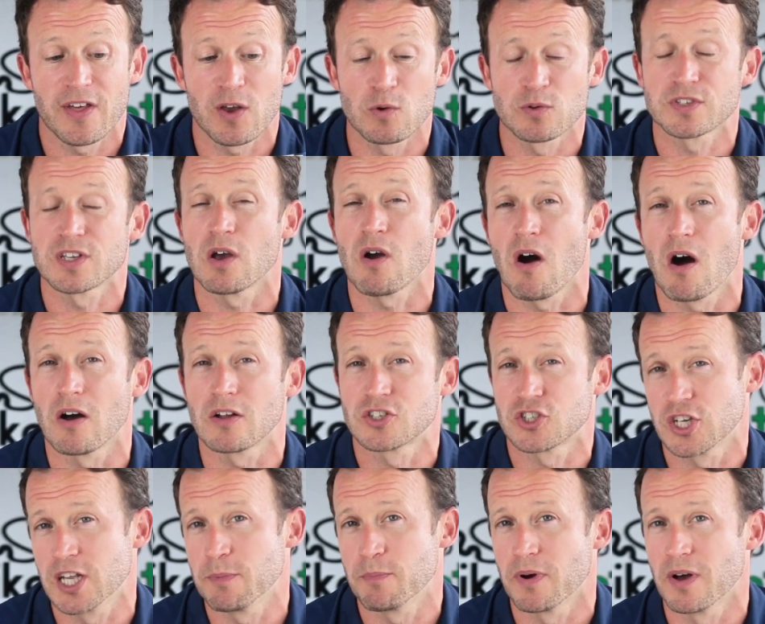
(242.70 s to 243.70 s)
They also are
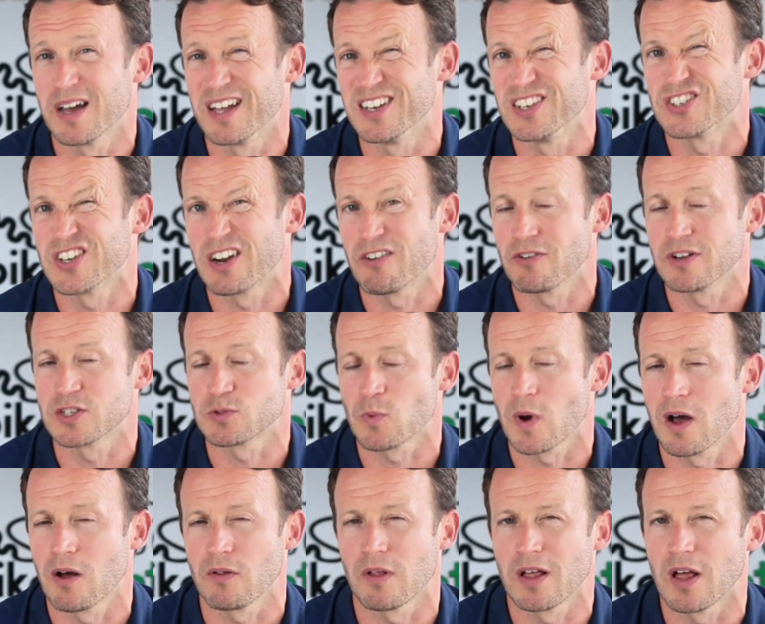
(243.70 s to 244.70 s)
cheaper in general as
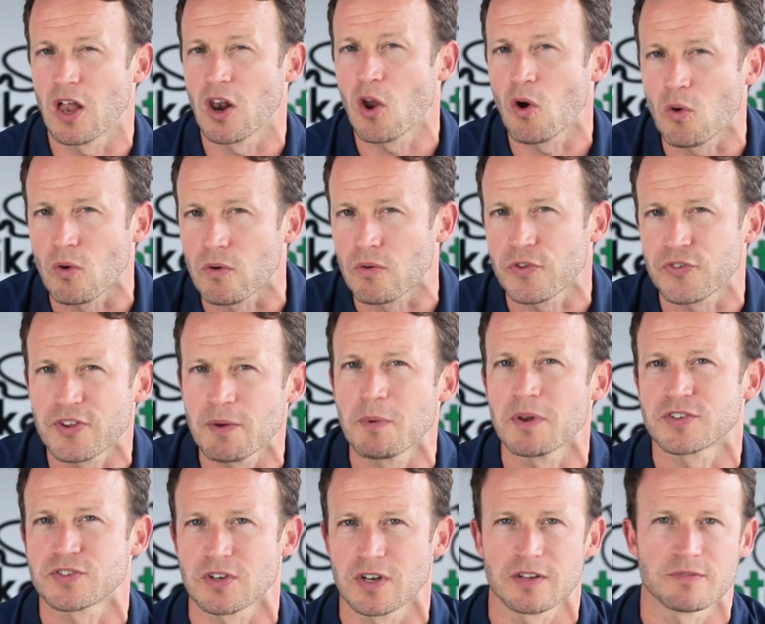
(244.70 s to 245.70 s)
well, along
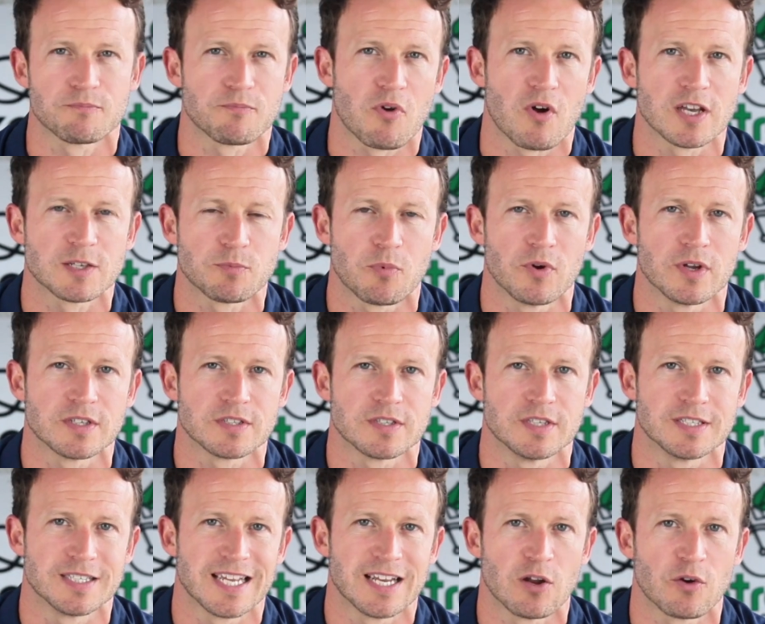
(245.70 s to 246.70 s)
similar sort of price point to
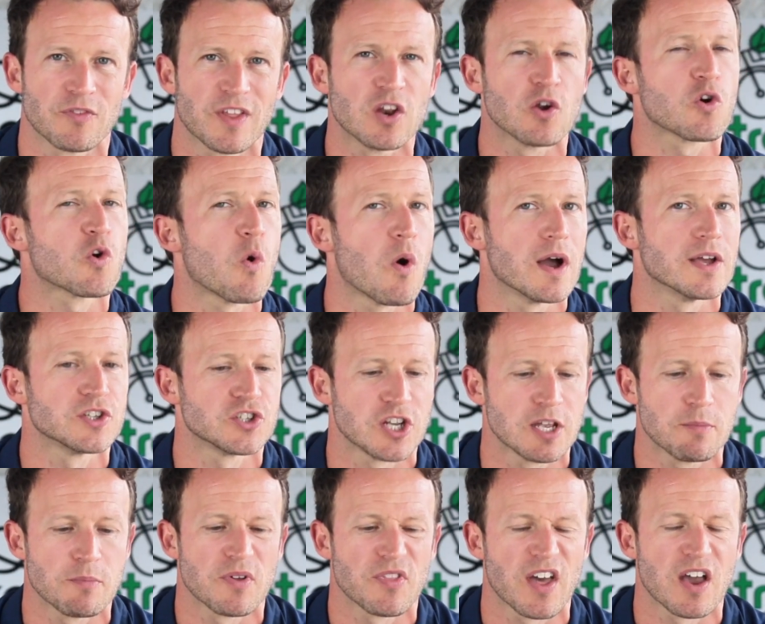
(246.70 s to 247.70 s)
the D-lock. They're not quite as
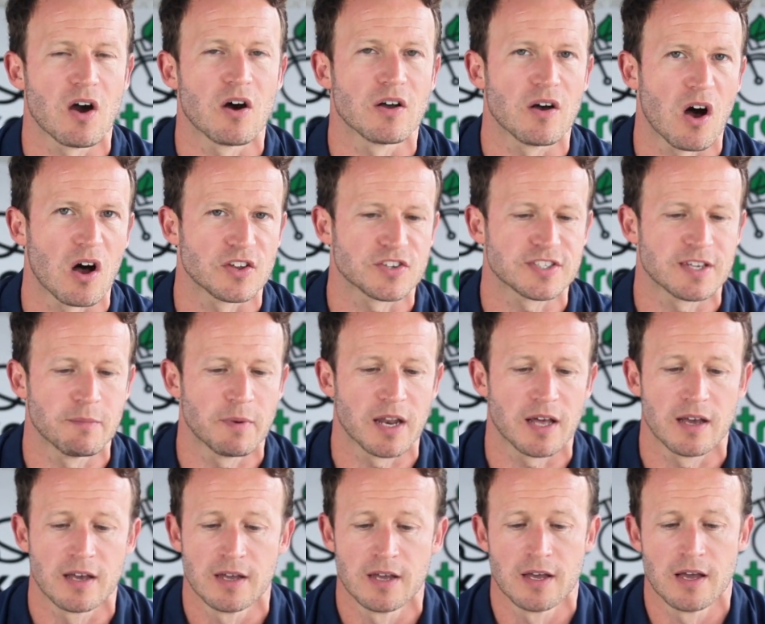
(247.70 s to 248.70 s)
cheap, but they are
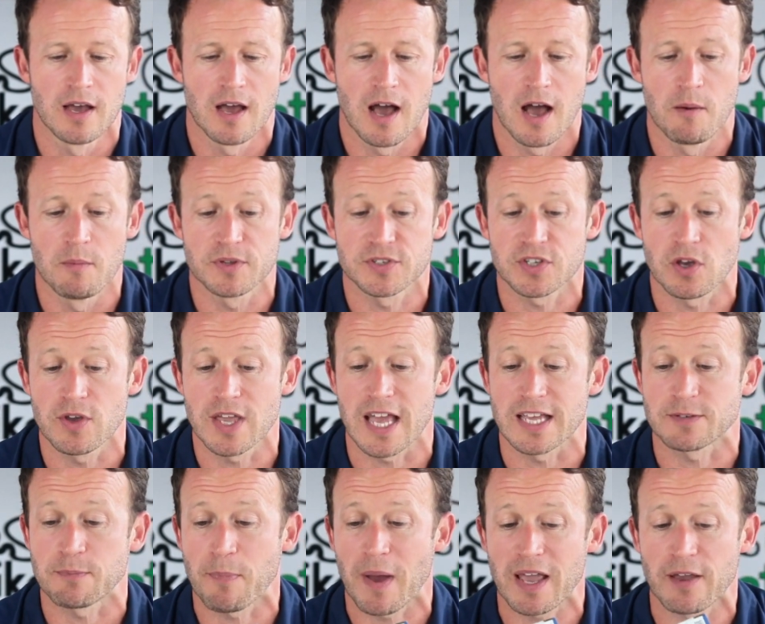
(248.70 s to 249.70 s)
similar. So
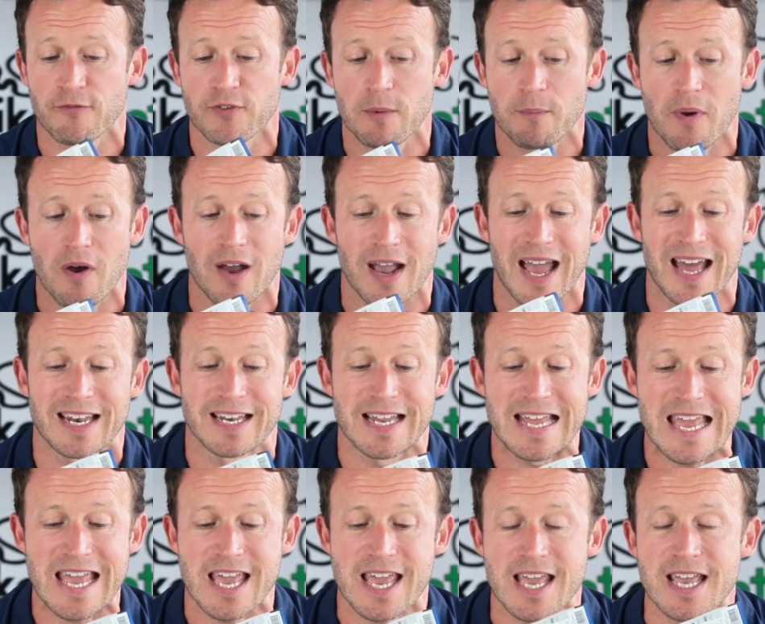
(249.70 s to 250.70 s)
yes, bang for your buck and
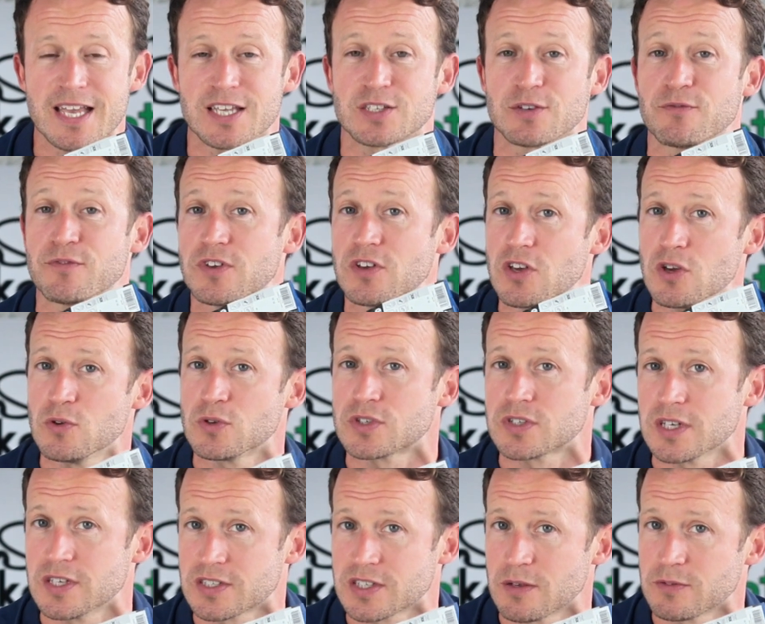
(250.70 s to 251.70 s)
ease of
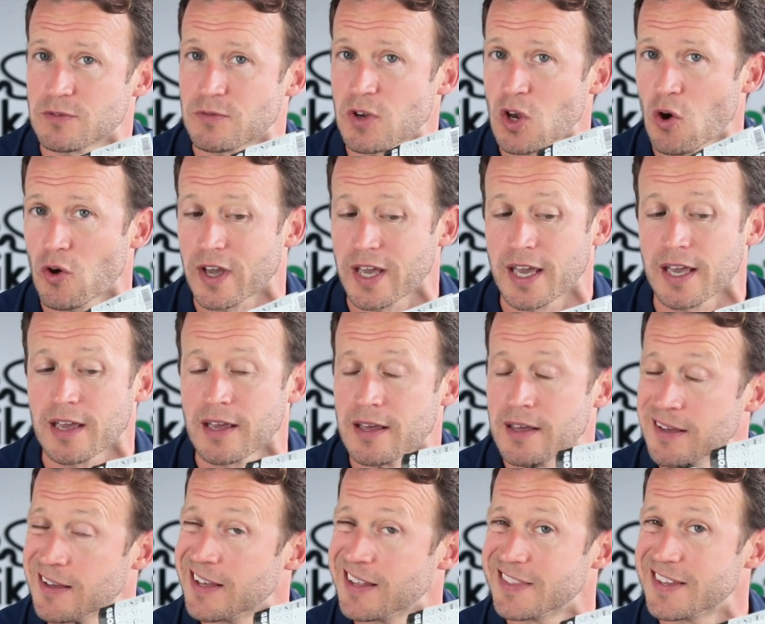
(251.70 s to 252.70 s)
use in terms of locking.
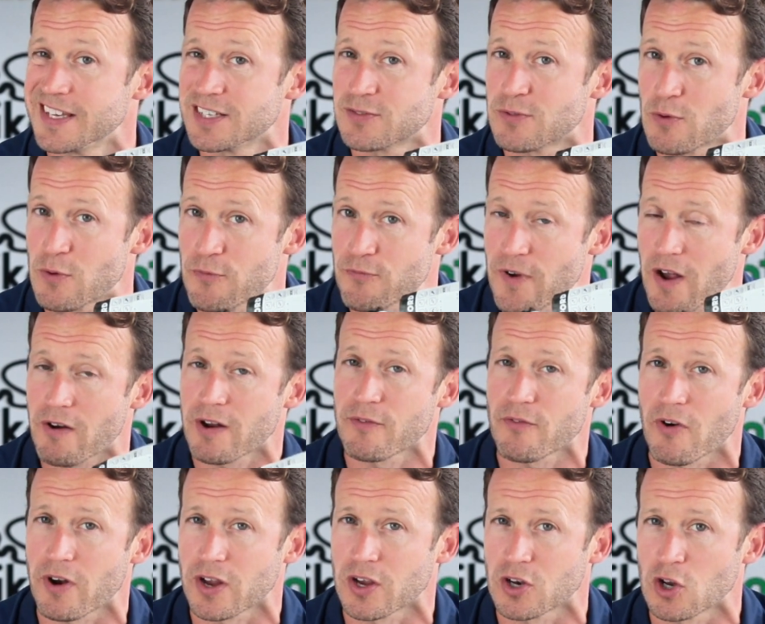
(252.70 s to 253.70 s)
These are a very,
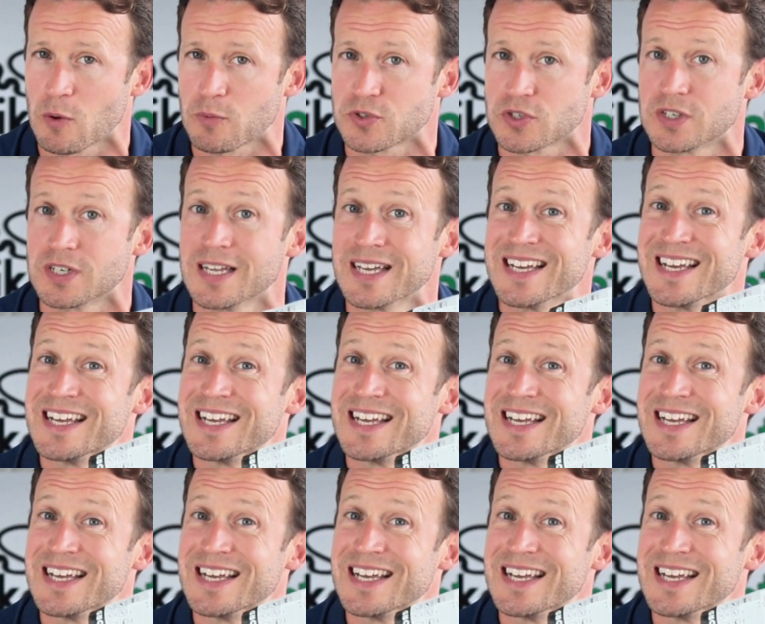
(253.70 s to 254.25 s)
very good option.